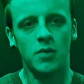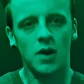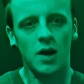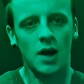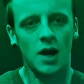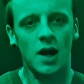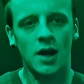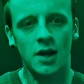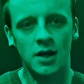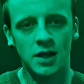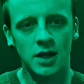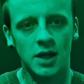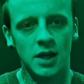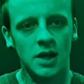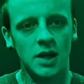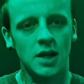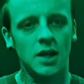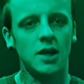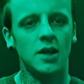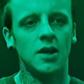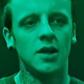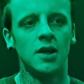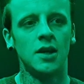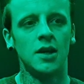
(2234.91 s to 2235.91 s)
put honey
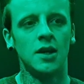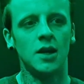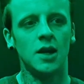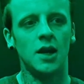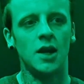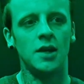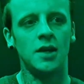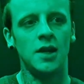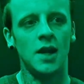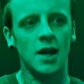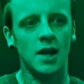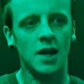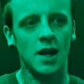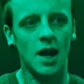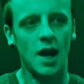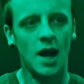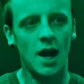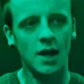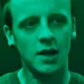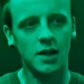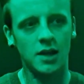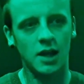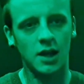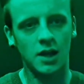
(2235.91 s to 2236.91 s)
in it, and then
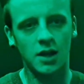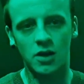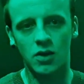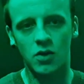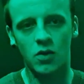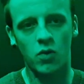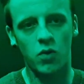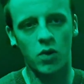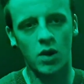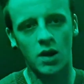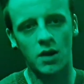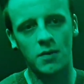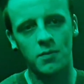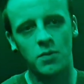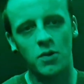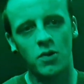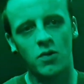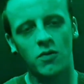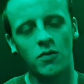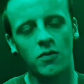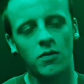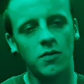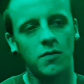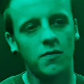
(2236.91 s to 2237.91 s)
add like quite a
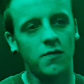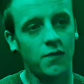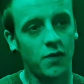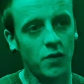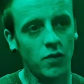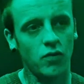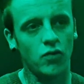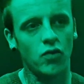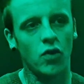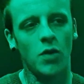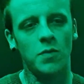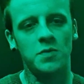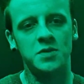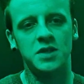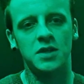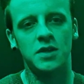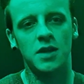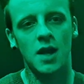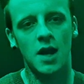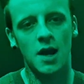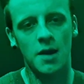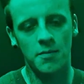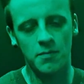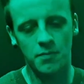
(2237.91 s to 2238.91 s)
few
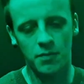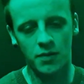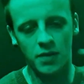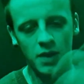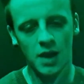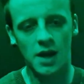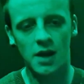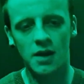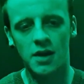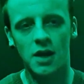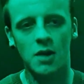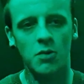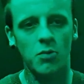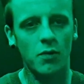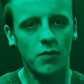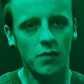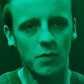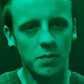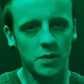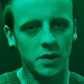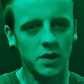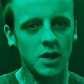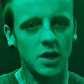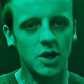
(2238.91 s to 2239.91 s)
drops of them, put that in there
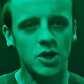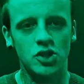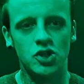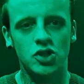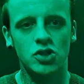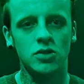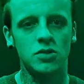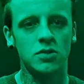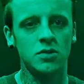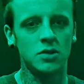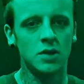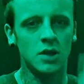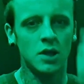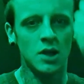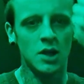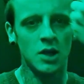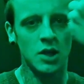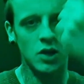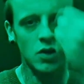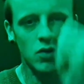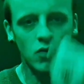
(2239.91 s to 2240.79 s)
with a petition,